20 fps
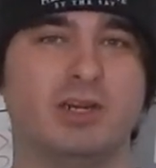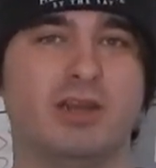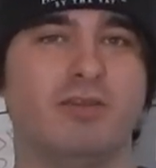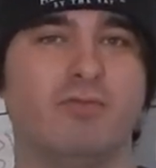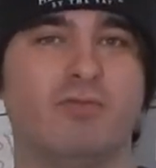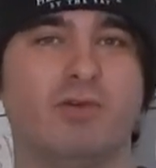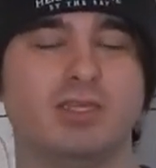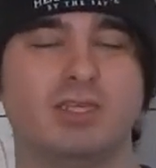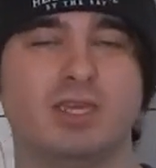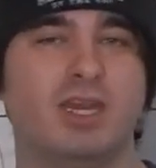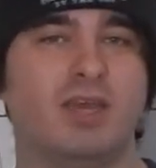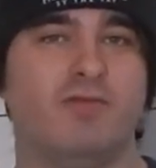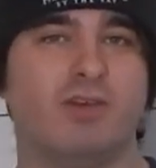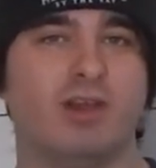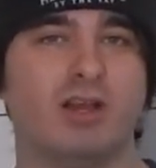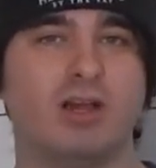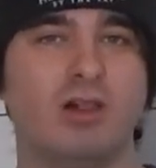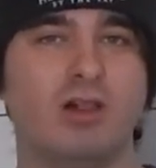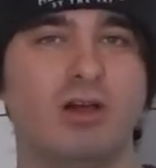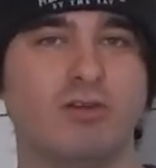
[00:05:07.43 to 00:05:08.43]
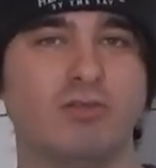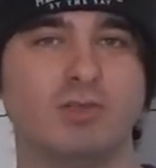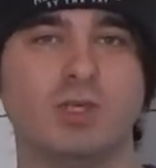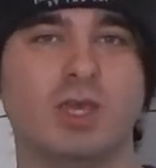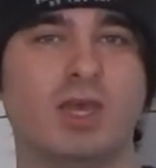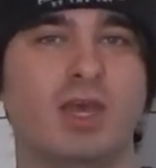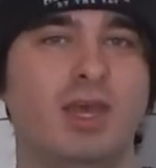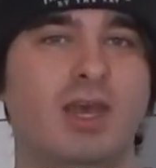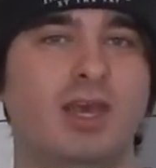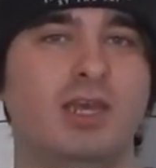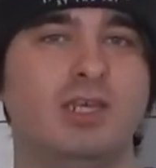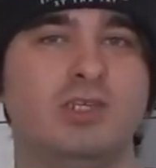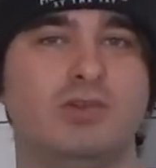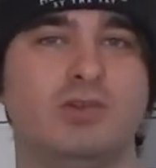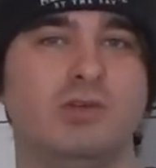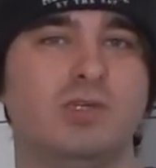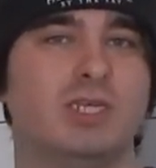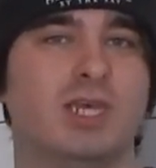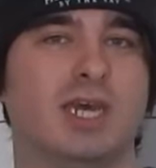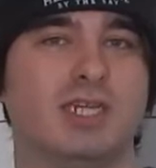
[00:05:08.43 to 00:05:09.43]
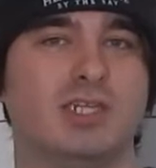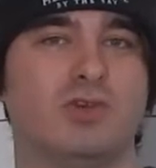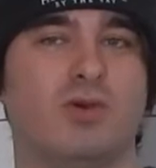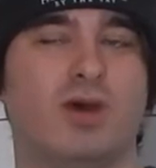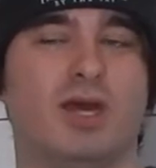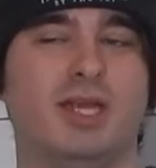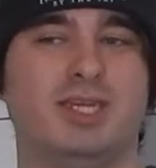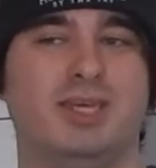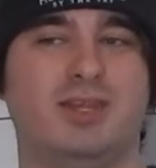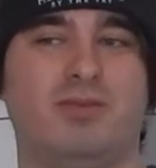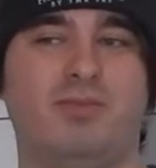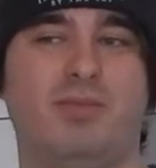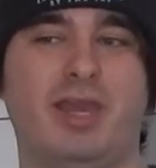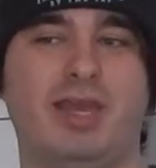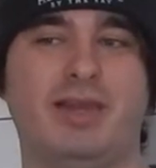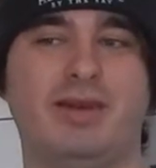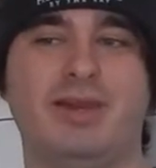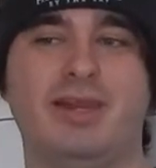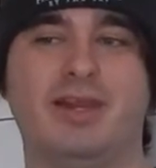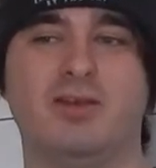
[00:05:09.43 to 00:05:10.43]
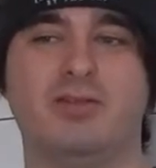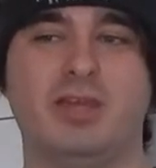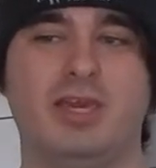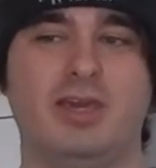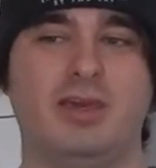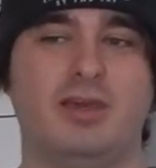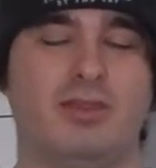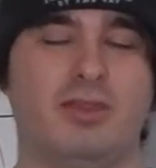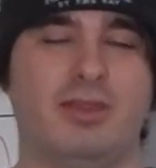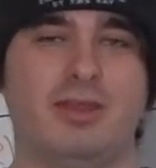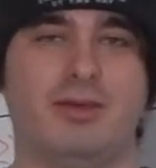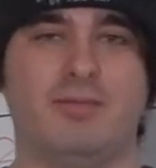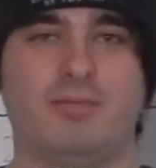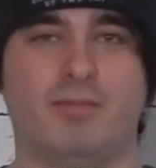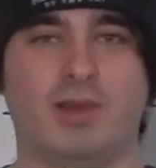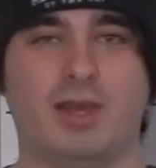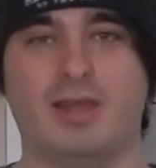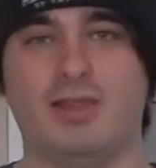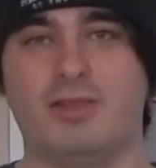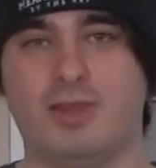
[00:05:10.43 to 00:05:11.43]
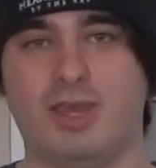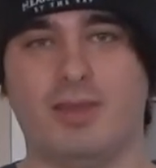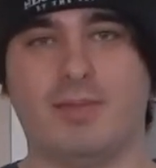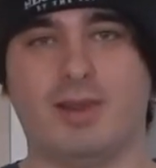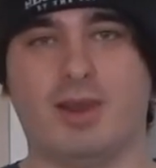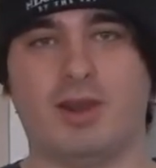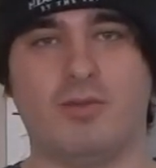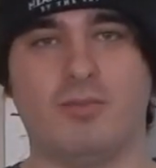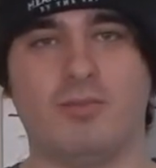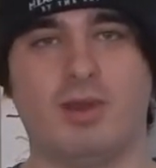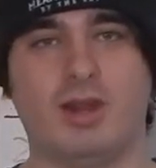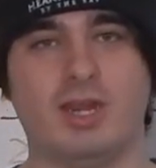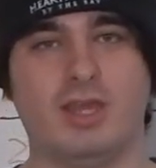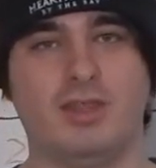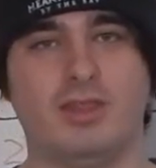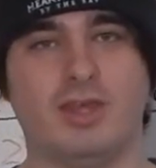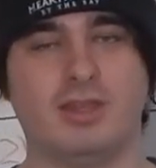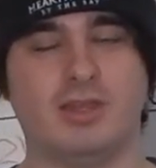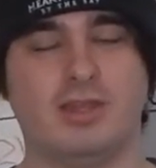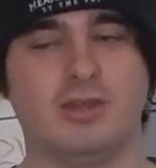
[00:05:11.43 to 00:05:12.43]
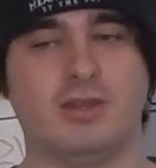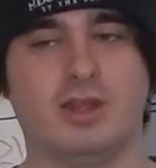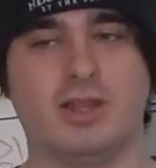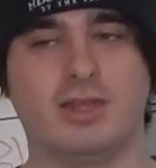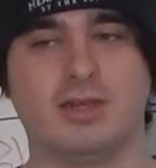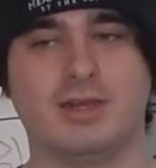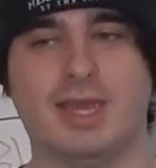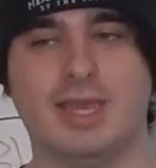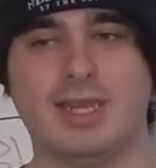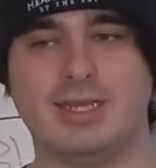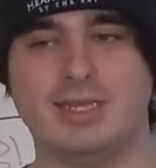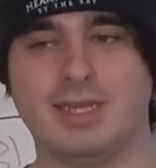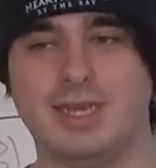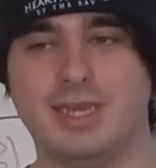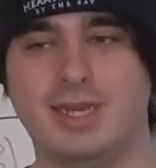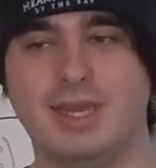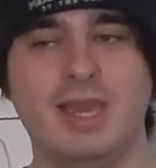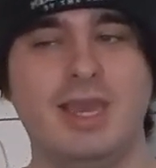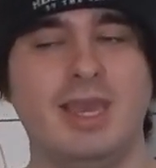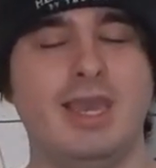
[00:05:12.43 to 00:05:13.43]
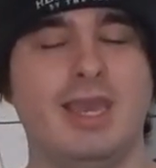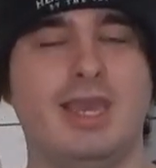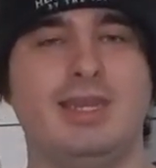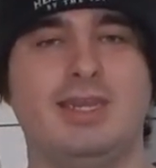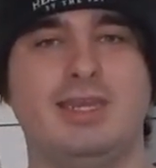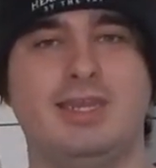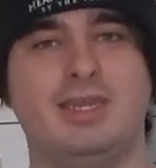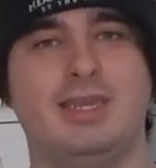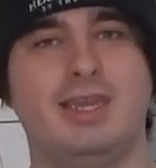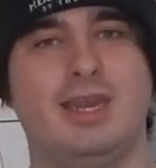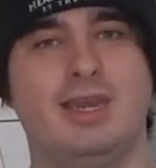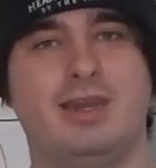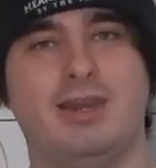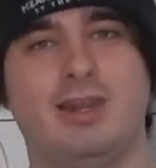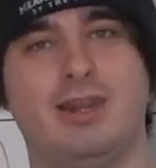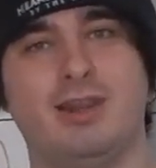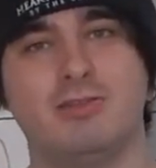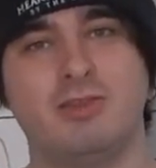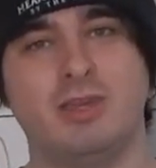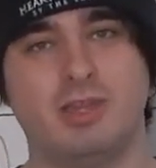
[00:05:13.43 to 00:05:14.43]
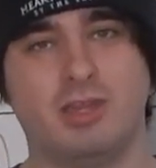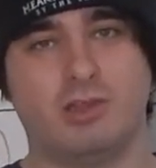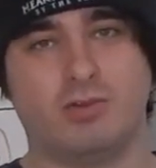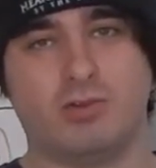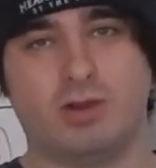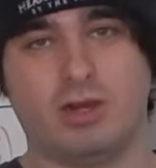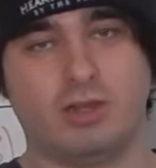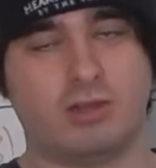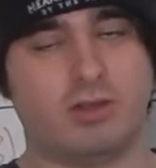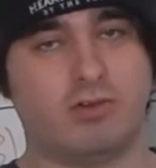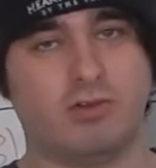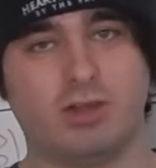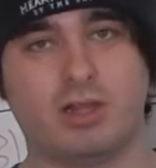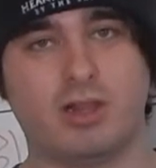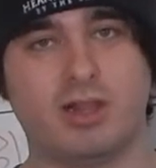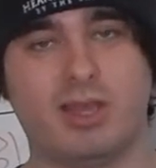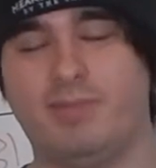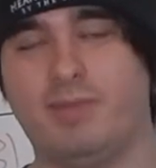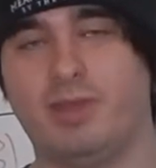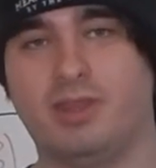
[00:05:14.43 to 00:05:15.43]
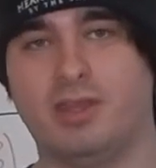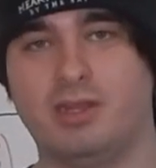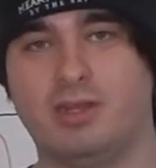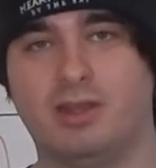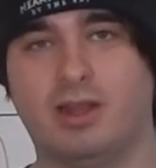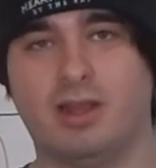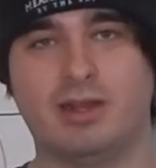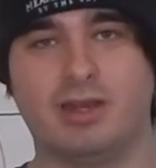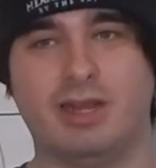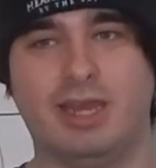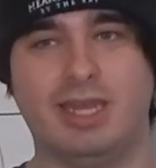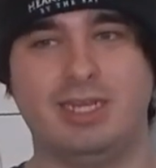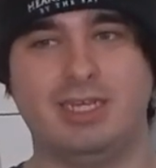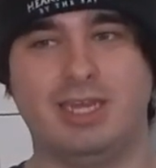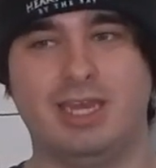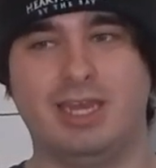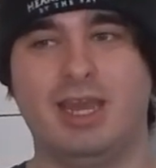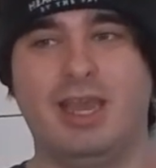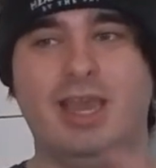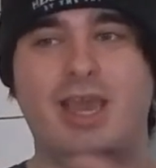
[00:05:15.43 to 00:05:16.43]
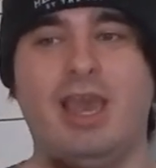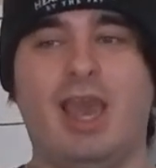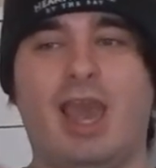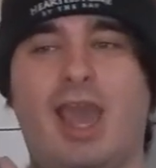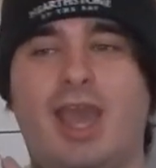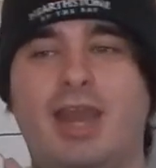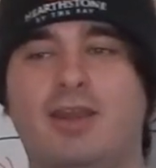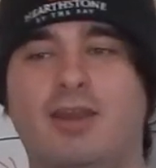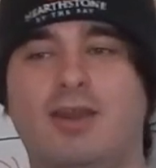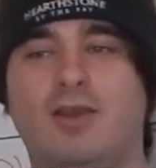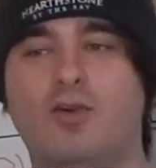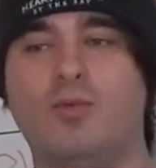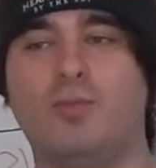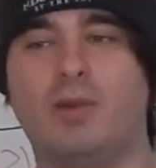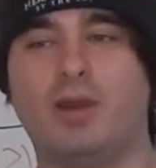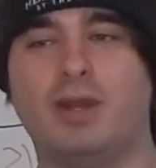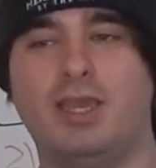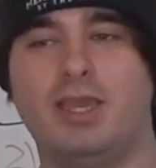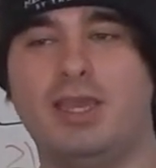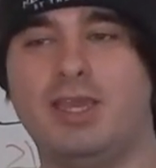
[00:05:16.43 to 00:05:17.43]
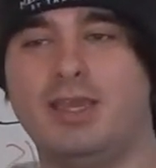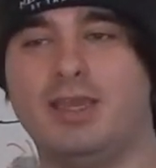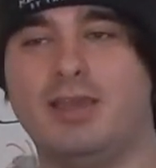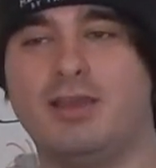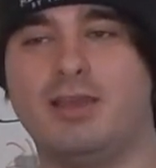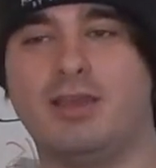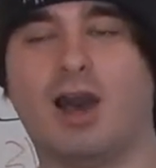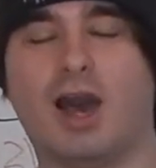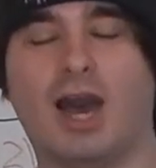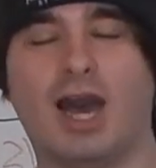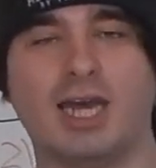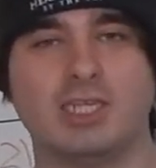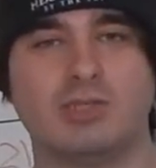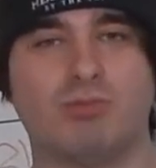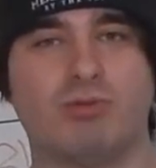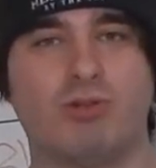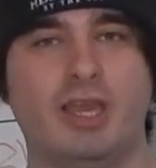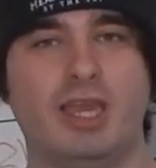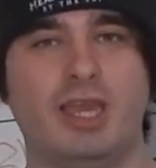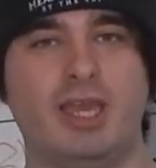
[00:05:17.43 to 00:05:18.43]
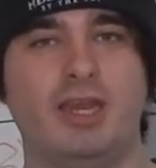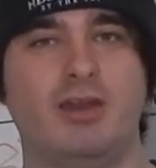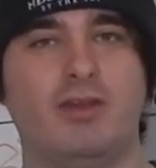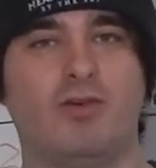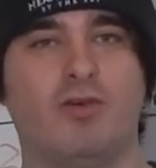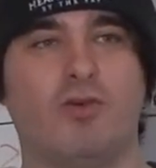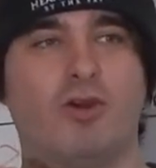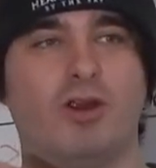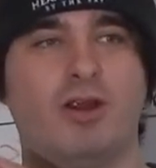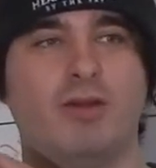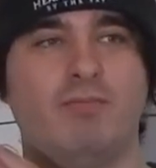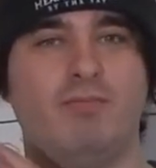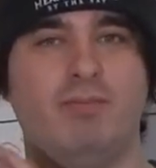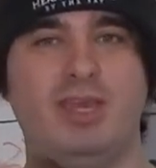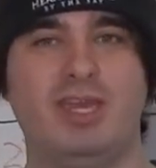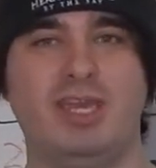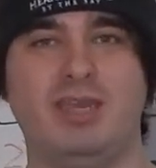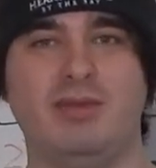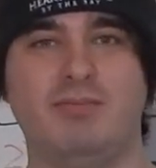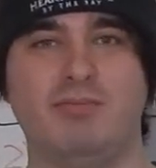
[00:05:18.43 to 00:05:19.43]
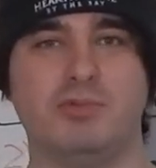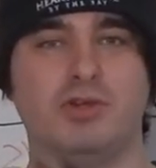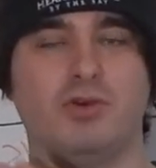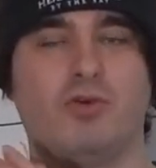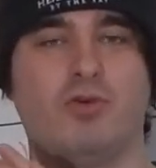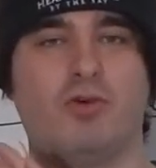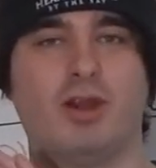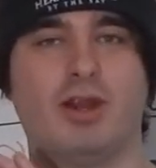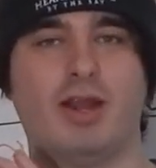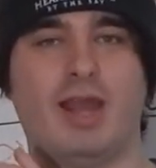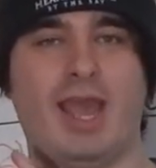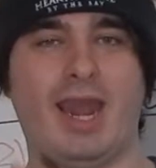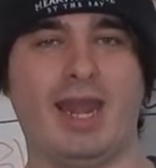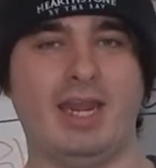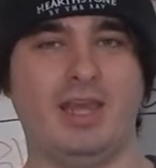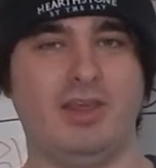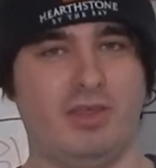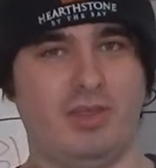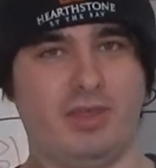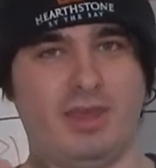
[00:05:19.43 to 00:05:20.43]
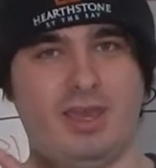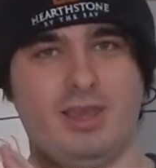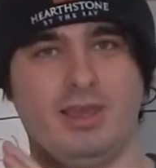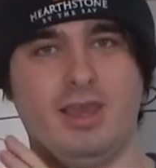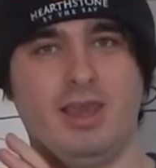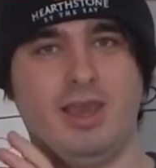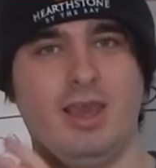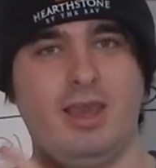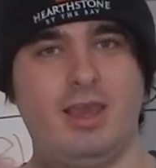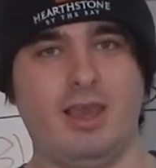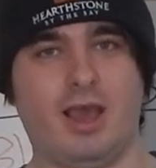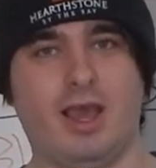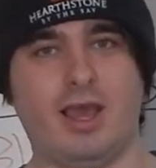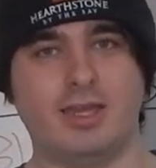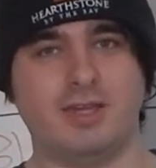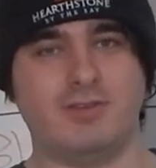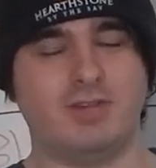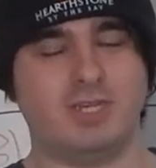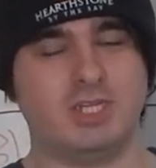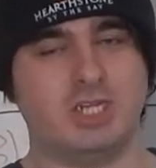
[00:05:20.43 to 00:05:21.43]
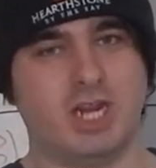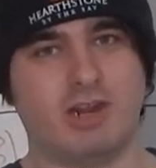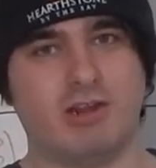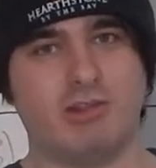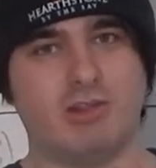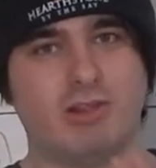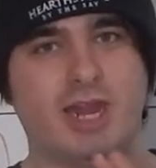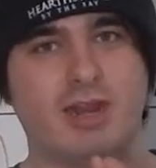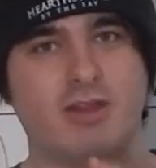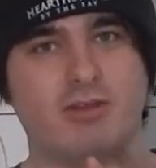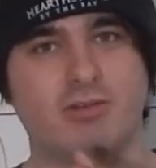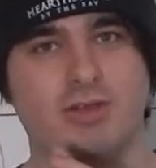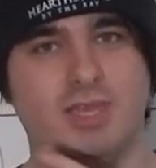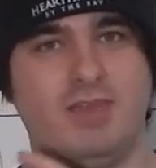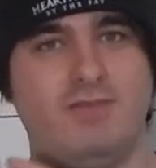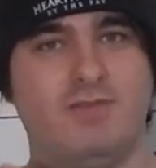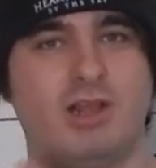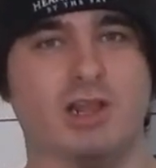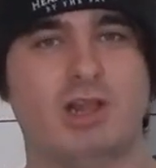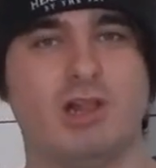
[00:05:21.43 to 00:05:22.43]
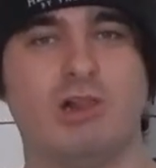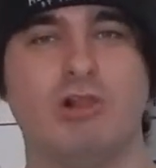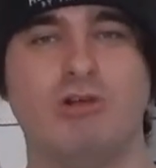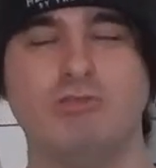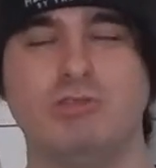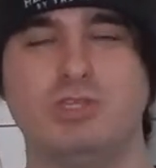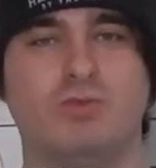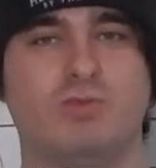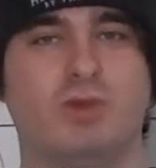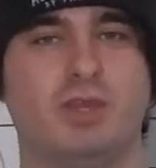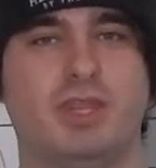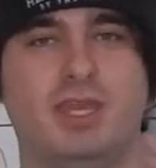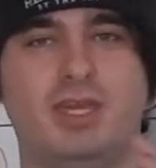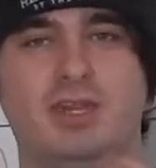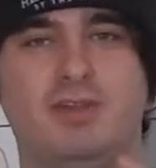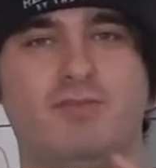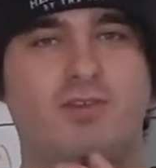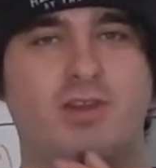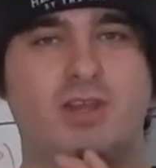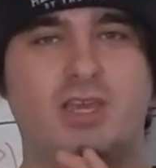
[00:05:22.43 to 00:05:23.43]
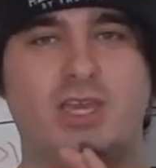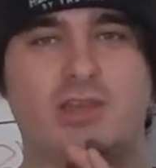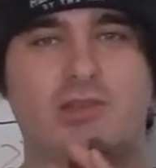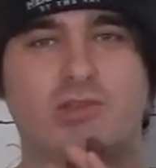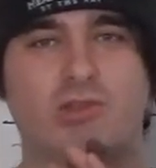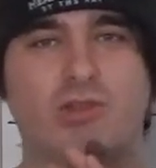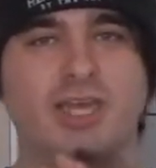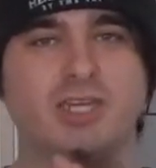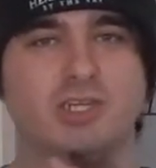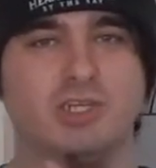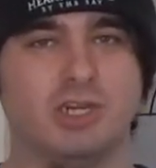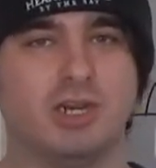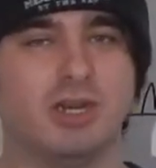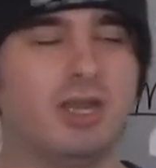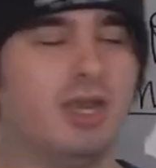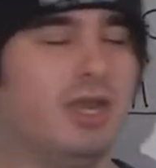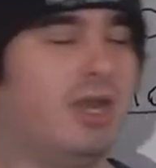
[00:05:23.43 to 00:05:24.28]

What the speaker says: It wasn't even close. Suicide Squad didn't make nearly the amount of money that The Dark Knight did. It didn't get nearly the critical acclaim that The Dark Knight did. And nobody cosplayed or memed or anything Jared Leto even close to what they did for Heath Ledger.